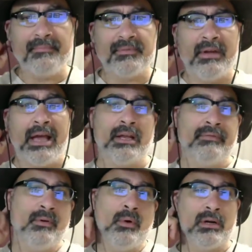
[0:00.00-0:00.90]
If
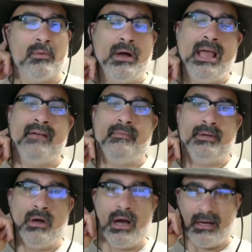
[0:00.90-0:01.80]
you wonder why I haven't been
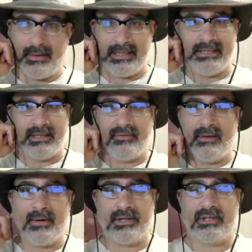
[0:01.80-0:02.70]
talking about these things very
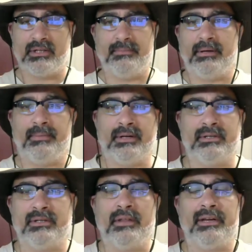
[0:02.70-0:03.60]
much, it's simply because
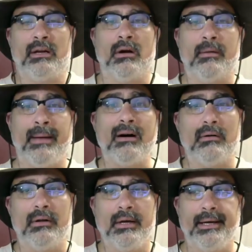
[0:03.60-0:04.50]
there's nothing to talk
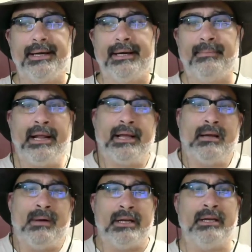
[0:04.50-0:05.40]
about. I mean, I can
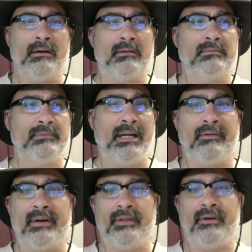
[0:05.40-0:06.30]
come on here,
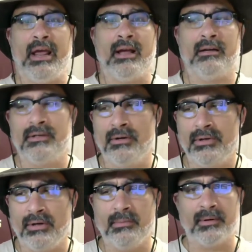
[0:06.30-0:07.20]
every other day on
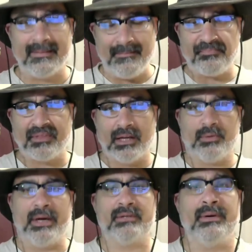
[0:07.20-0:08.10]
YouTube, or
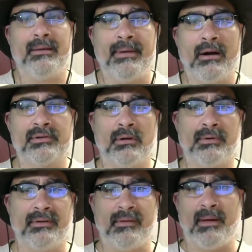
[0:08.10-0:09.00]
twice a week on Periscope,
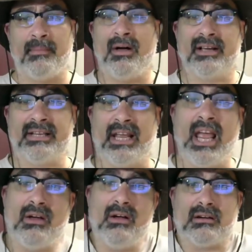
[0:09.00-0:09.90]
or even on my blog, and say,
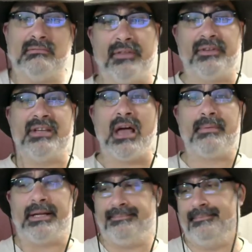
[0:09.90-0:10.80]
"Hey, look, nothing's happening."